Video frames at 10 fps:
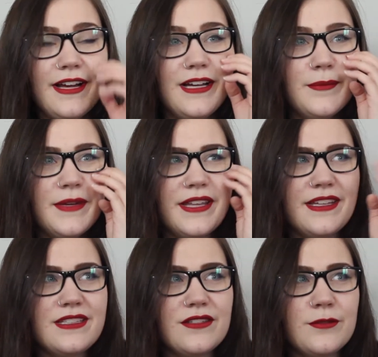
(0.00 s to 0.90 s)
I
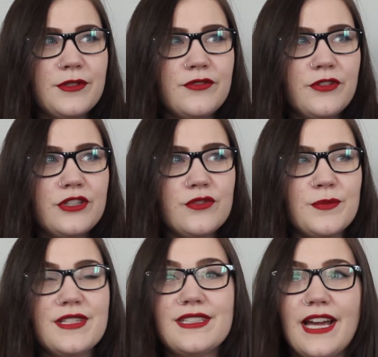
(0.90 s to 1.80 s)
think it's a little bit of footage from
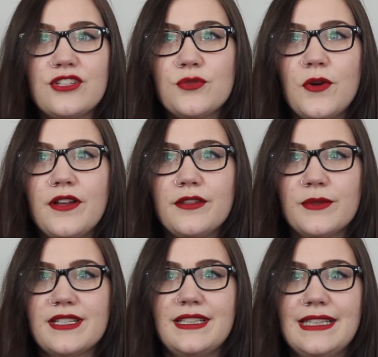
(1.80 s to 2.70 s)
Saskatchewan. There
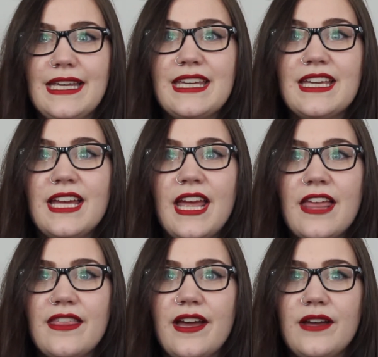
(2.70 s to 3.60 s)
was like a lake
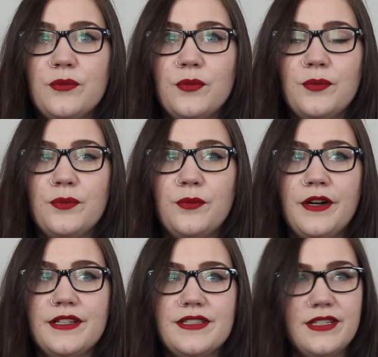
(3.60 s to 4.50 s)
that
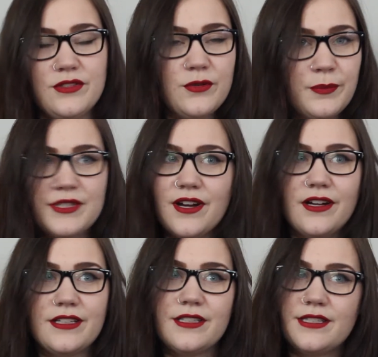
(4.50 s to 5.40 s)
it's
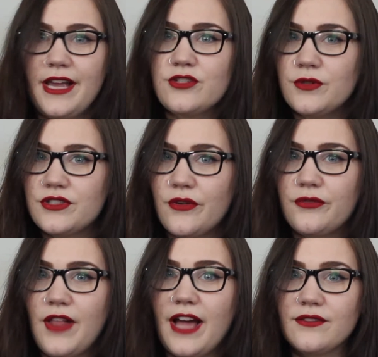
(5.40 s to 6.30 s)
bizarre because Saskatchewan's so
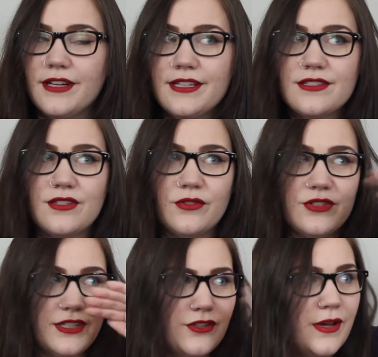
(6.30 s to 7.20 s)
flat, right? So
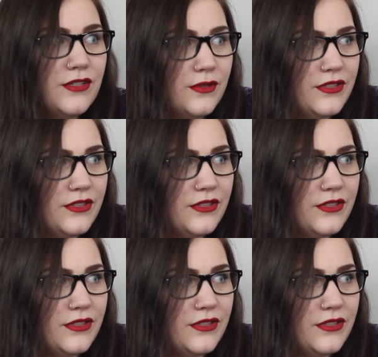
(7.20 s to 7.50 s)
there's like no end to it.